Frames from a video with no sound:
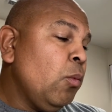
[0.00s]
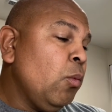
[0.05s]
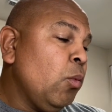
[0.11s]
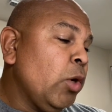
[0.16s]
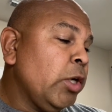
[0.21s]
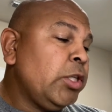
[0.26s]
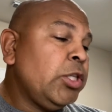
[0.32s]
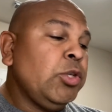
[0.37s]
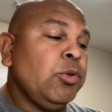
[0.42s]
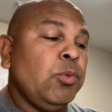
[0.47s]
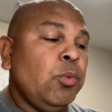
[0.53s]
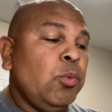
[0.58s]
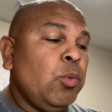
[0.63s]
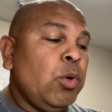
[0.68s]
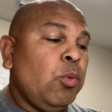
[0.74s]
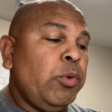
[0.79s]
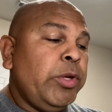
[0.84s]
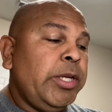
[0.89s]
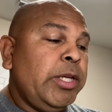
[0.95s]
what you,
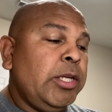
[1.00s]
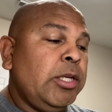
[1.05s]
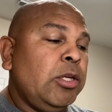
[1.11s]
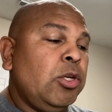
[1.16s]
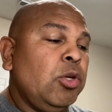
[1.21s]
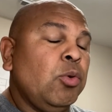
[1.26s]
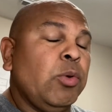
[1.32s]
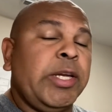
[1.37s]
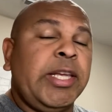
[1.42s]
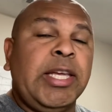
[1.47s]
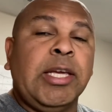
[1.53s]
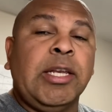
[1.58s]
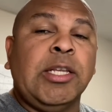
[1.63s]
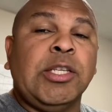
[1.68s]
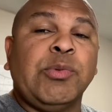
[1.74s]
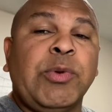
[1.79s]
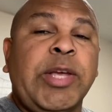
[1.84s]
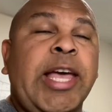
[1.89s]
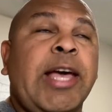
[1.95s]
what we need to do again
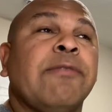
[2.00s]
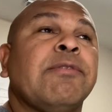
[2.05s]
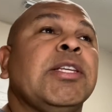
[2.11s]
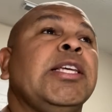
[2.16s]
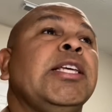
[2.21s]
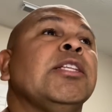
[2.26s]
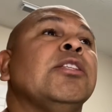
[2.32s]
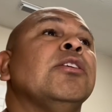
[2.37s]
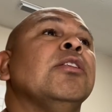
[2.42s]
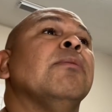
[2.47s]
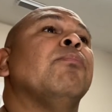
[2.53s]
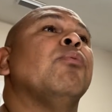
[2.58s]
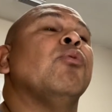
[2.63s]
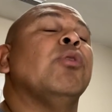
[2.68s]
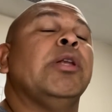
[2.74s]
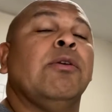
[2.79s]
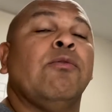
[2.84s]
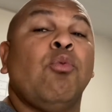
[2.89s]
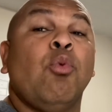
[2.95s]
is we have to get to the
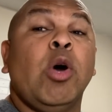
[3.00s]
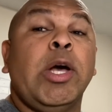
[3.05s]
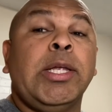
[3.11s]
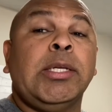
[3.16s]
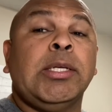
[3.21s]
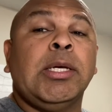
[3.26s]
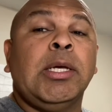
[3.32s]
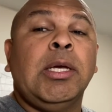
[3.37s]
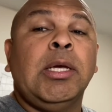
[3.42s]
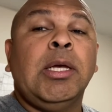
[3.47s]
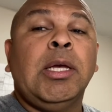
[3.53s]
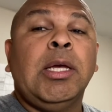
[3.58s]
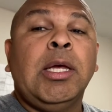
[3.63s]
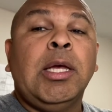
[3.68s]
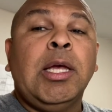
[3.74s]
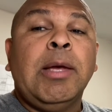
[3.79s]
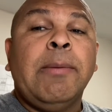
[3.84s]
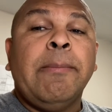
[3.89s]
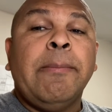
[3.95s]
point of what,
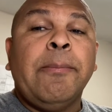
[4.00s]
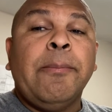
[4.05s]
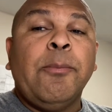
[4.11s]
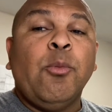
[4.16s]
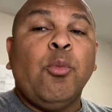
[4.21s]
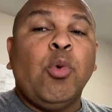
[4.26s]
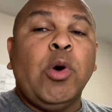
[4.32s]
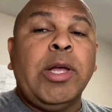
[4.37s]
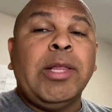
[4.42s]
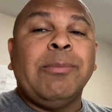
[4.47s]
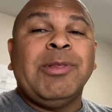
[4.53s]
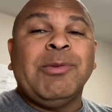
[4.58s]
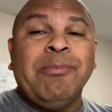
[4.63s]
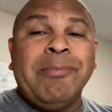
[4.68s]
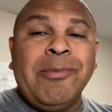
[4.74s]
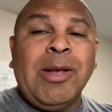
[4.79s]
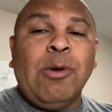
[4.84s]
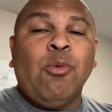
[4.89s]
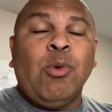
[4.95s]
what,
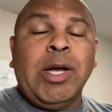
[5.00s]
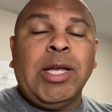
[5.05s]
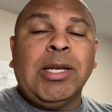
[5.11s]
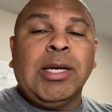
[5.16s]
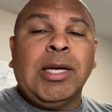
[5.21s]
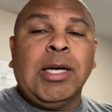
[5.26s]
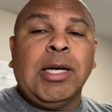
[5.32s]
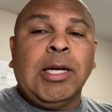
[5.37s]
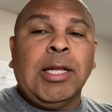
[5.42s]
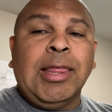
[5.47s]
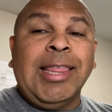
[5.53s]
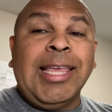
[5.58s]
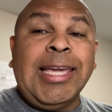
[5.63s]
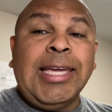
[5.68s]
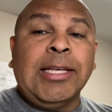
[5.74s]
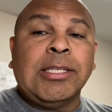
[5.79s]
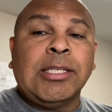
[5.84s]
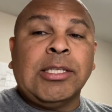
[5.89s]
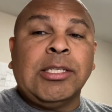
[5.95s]
what uh,
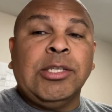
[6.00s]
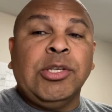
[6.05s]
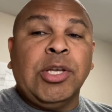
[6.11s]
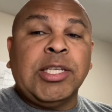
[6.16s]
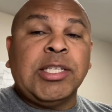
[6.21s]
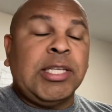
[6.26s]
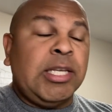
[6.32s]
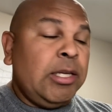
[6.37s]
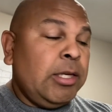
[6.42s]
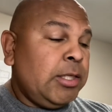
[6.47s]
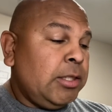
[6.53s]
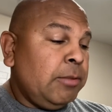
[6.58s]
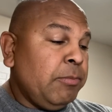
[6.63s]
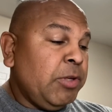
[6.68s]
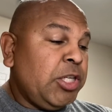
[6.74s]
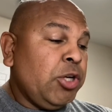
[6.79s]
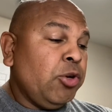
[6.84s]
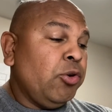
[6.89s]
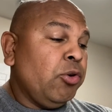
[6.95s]
links does this
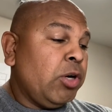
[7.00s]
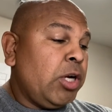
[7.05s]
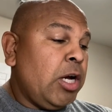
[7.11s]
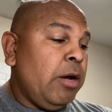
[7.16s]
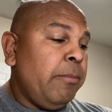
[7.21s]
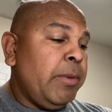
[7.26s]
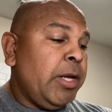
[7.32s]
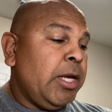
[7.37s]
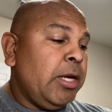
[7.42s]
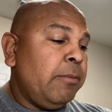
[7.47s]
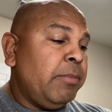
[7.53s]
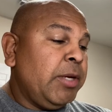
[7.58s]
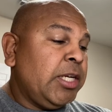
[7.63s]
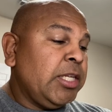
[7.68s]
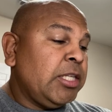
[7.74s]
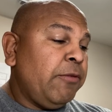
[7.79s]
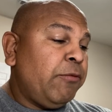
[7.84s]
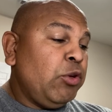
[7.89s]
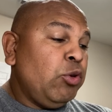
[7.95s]
material come in?
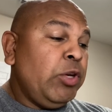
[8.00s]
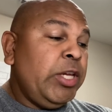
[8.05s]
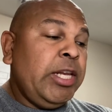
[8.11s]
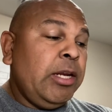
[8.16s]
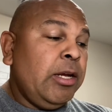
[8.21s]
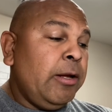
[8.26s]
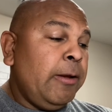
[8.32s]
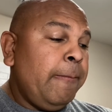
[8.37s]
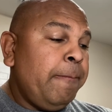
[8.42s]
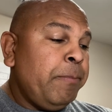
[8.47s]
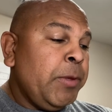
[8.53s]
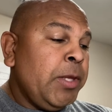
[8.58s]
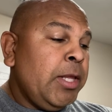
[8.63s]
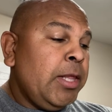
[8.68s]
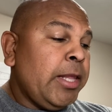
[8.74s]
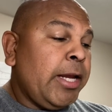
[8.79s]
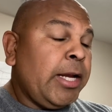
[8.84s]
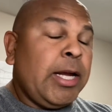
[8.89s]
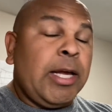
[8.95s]
Because if you need a,
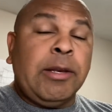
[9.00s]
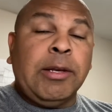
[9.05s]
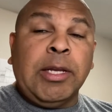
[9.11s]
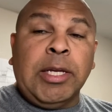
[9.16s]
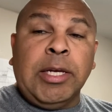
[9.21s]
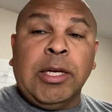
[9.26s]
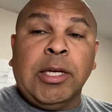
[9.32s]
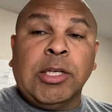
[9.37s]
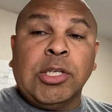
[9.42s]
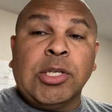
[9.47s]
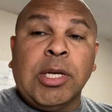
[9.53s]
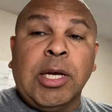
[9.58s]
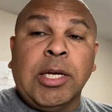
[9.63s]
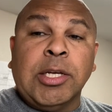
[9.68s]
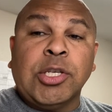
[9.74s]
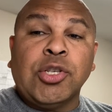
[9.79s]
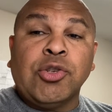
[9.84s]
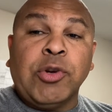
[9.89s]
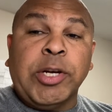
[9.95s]
like I need a,
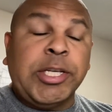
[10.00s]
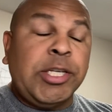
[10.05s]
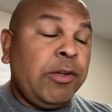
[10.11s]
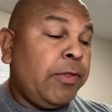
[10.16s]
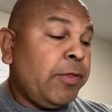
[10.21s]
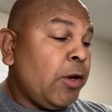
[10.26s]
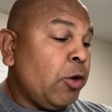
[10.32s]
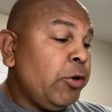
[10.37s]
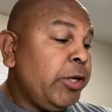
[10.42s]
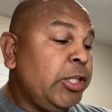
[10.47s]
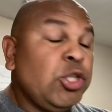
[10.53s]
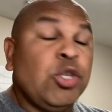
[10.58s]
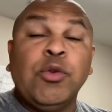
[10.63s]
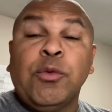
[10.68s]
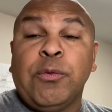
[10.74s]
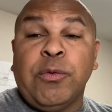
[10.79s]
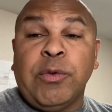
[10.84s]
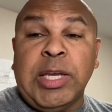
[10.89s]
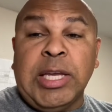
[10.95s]
a stretch of 32
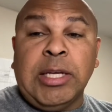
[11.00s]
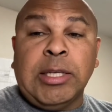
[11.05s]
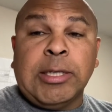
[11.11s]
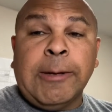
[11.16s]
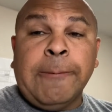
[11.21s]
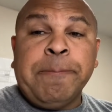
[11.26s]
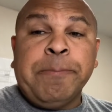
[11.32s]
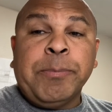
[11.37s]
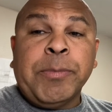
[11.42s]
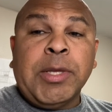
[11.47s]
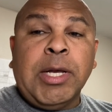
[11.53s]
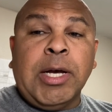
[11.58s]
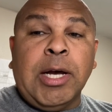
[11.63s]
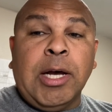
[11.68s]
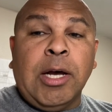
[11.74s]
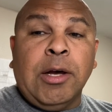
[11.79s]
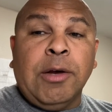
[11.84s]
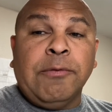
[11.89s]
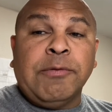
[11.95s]
feet
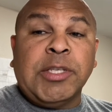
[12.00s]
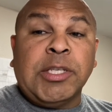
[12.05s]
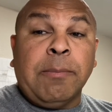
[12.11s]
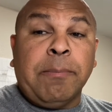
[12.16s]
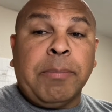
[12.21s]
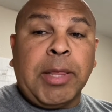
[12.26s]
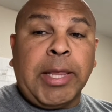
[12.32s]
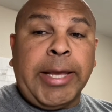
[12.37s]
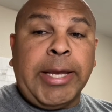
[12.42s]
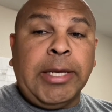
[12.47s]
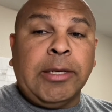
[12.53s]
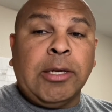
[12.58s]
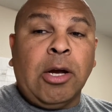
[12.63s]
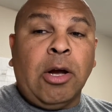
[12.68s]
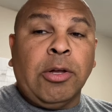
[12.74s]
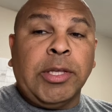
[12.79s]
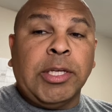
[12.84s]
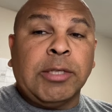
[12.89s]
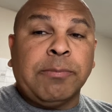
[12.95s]
of some plate
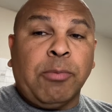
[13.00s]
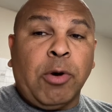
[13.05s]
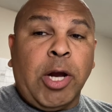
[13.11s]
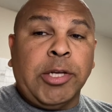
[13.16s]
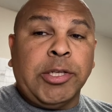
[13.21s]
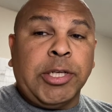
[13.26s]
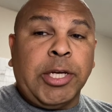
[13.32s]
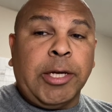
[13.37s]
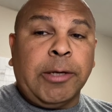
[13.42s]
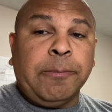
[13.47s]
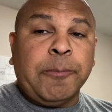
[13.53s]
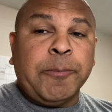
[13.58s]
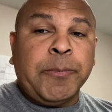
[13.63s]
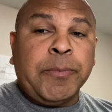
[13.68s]
on this project,